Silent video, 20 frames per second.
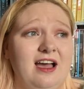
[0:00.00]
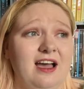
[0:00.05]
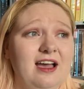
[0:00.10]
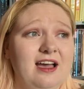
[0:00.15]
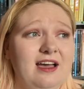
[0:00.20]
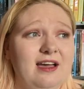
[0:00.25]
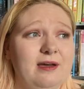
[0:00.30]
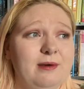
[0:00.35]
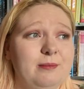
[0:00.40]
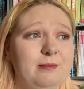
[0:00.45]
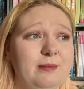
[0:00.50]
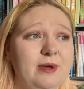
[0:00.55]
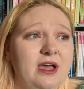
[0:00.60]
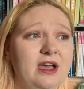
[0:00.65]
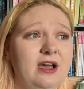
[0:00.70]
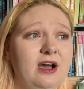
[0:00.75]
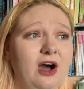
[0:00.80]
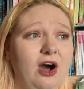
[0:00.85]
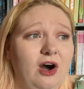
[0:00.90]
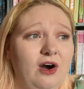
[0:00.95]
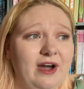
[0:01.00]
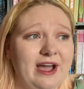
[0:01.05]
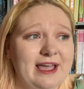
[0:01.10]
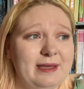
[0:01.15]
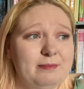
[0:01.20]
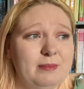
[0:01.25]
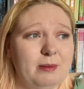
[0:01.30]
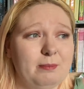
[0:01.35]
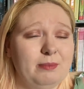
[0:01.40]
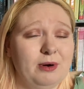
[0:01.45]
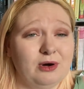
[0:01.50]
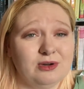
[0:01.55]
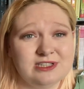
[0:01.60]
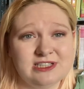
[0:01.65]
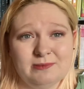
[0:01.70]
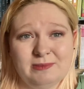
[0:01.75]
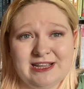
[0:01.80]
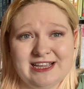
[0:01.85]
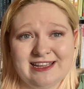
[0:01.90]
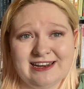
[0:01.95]
Um, I'm
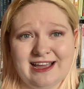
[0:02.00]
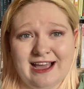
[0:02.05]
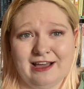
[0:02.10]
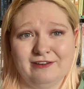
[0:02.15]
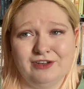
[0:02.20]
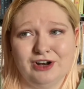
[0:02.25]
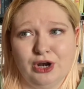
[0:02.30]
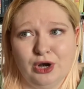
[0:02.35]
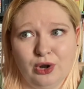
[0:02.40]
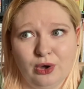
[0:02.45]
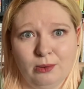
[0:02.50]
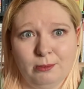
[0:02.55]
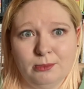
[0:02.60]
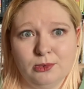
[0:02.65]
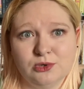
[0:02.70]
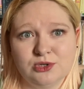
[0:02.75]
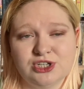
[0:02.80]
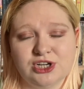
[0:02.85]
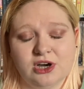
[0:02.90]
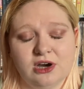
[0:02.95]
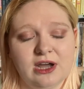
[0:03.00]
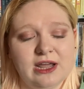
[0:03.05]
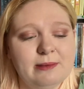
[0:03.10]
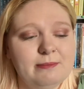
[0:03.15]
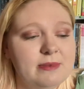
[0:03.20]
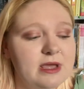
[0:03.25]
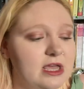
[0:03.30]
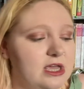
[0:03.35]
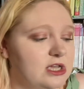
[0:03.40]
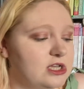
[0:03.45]
possibly going to have a lot more time.